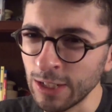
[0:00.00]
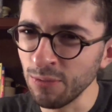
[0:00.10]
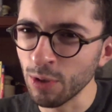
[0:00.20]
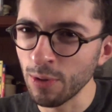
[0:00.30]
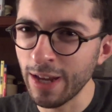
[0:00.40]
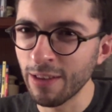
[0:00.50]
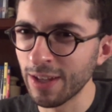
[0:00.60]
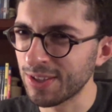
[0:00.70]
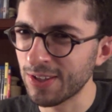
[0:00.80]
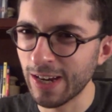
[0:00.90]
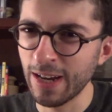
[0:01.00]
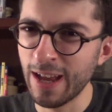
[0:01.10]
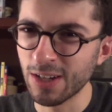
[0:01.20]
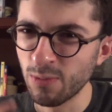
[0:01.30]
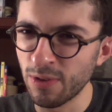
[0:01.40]
Even though, yeah, that second
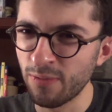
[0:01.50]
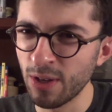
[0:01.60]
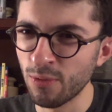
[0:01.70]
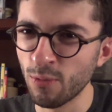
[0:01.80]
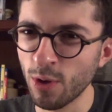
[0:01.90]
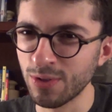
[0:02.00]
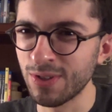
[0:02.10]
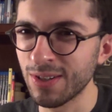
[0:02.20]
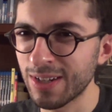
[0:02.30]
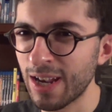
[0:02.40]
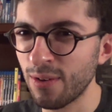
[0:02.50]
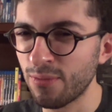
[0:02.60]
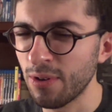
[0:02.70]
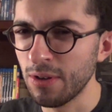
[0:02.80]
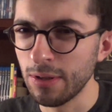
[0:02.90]
act with Finn and Rose does kind of